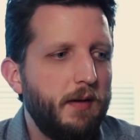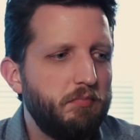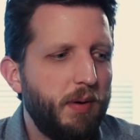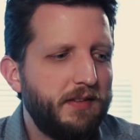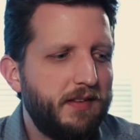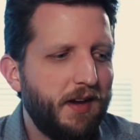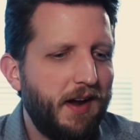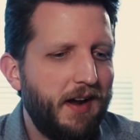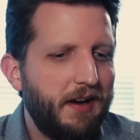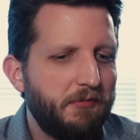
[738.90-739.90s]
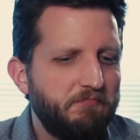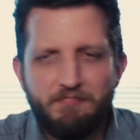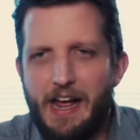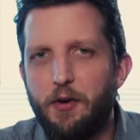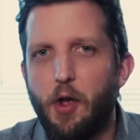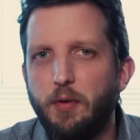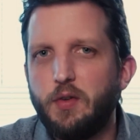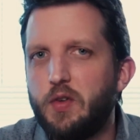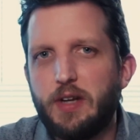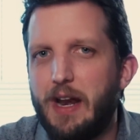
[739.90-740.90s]
but I don't know,
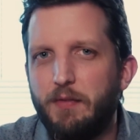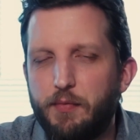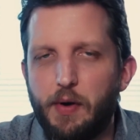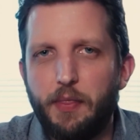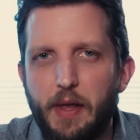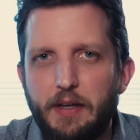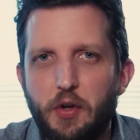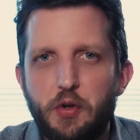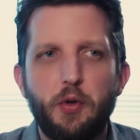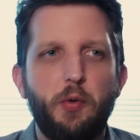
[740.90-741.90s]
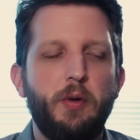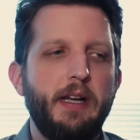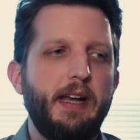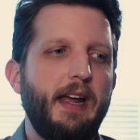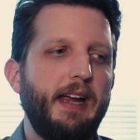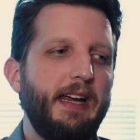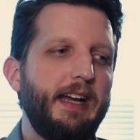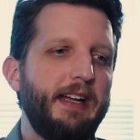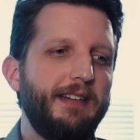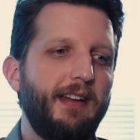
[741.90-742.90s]
it's just kind of a fun thing to do.
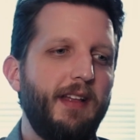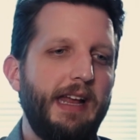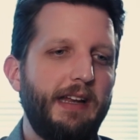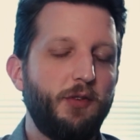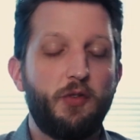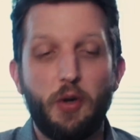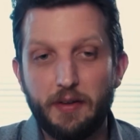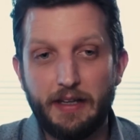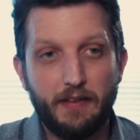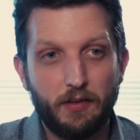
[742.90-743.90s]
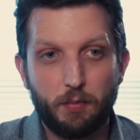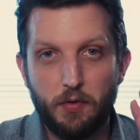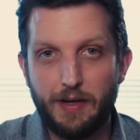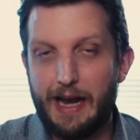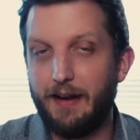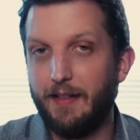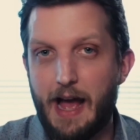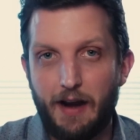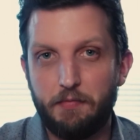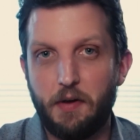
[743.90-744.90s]
And certainly this movie I had a
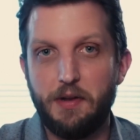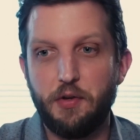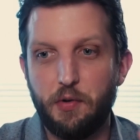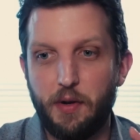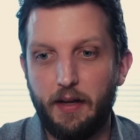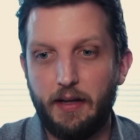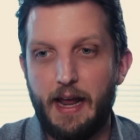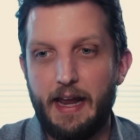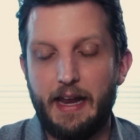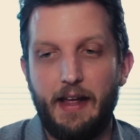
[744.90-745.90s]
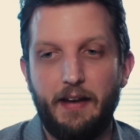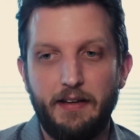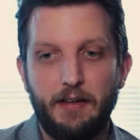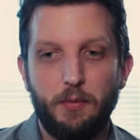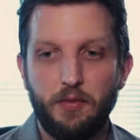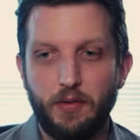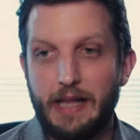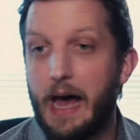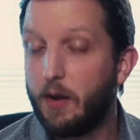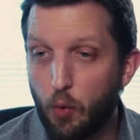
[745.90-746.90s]
lot of fun doing, and it was a
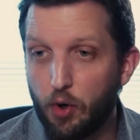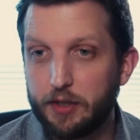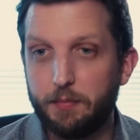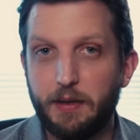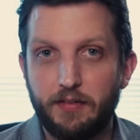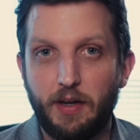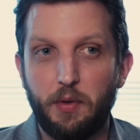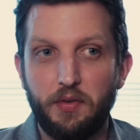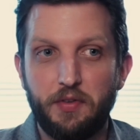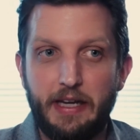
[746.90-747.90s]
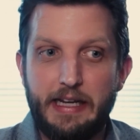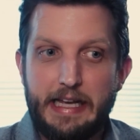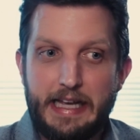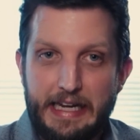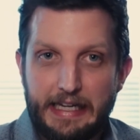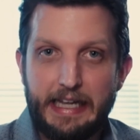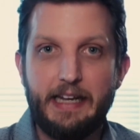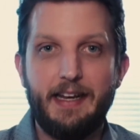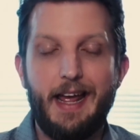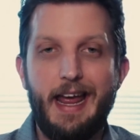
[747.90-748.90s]
lot of work because I was in
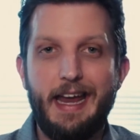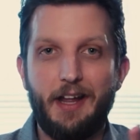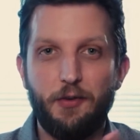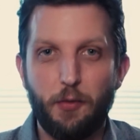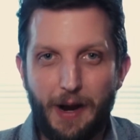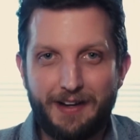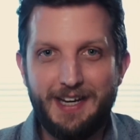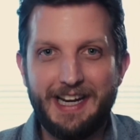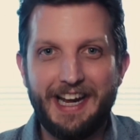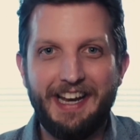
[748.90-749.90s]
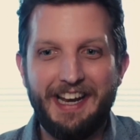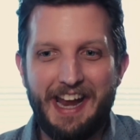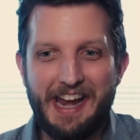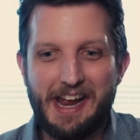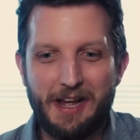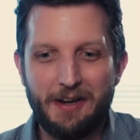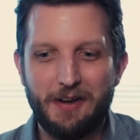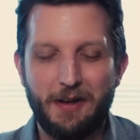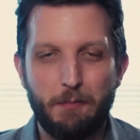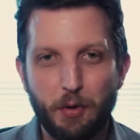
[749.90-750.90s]
it and directing it
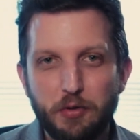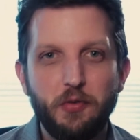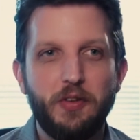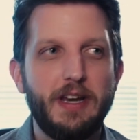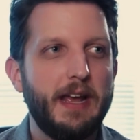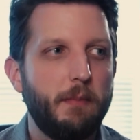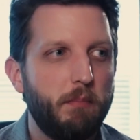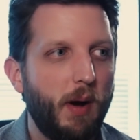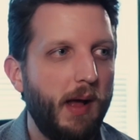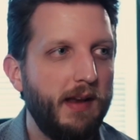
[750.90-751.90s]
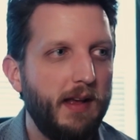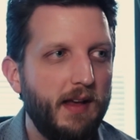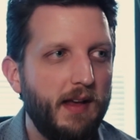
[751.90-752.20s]
and producing it, but